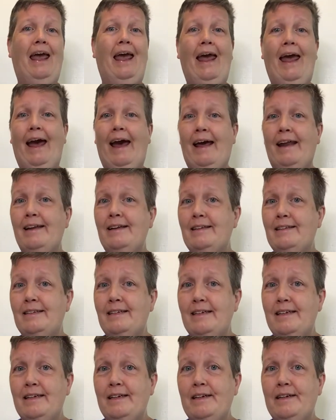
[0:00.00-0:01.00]

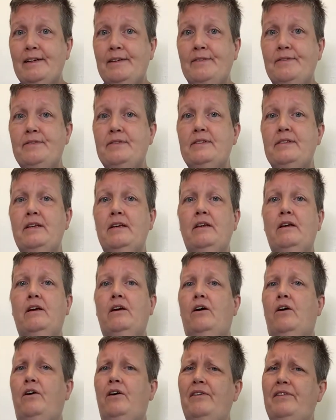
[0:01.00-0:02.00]
additives,
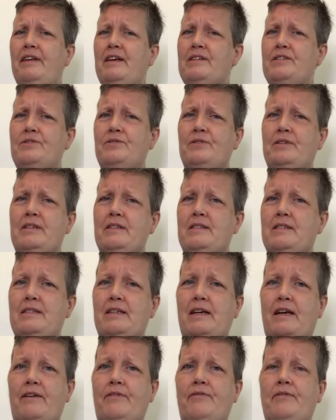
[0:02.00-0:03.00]
all that sort of
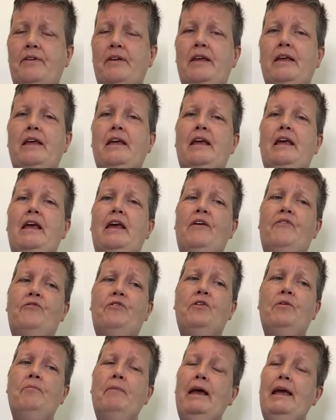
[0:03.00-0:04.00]
stuff, if
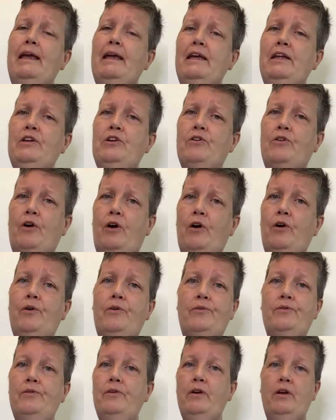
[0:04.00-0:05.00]
you're making your
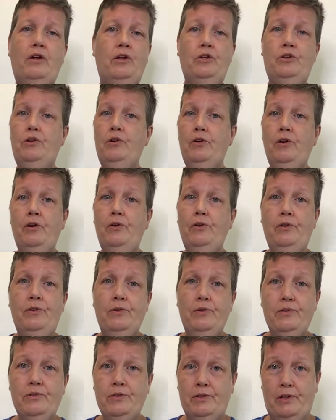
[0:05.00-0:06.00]
own, you don't
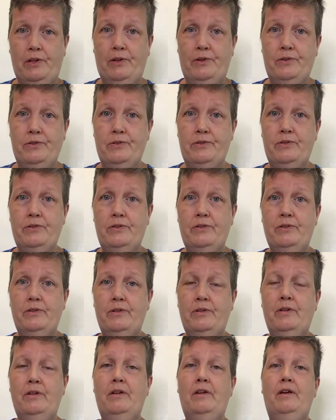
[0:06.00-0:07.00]
use those.
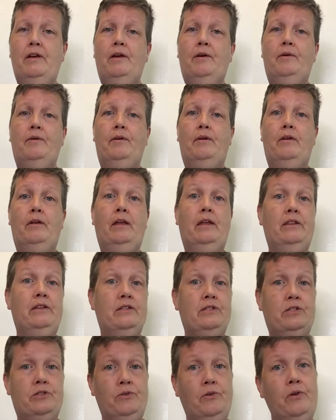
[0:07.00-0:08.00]
In the
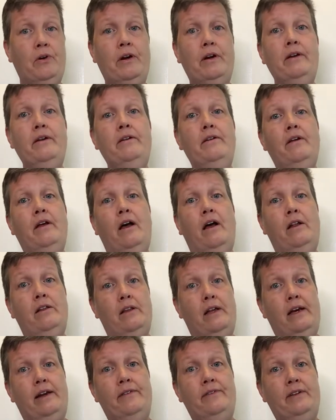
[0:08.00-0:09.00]
store, a
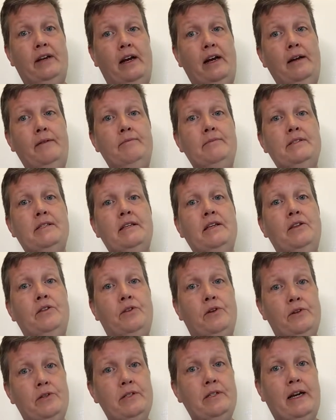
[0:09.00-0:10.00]
lot of times
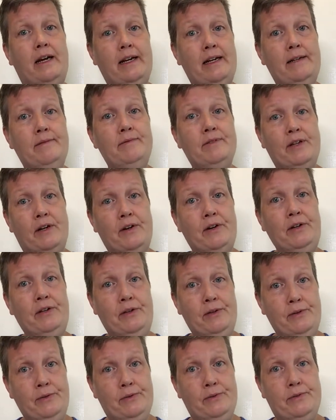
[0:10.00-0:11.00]
those items are
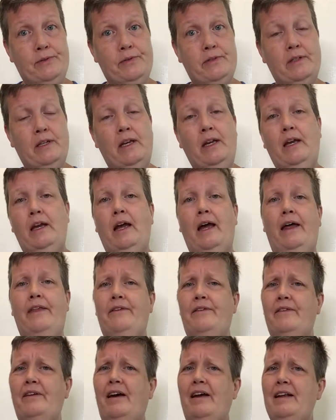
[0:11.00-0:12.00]
used, and
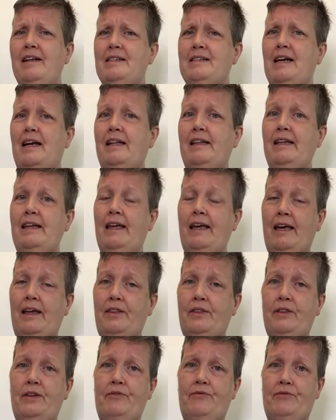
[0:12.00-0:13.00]
they're not exactly
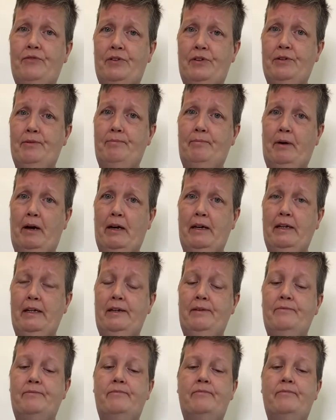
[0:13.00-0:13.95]
healthy for your body.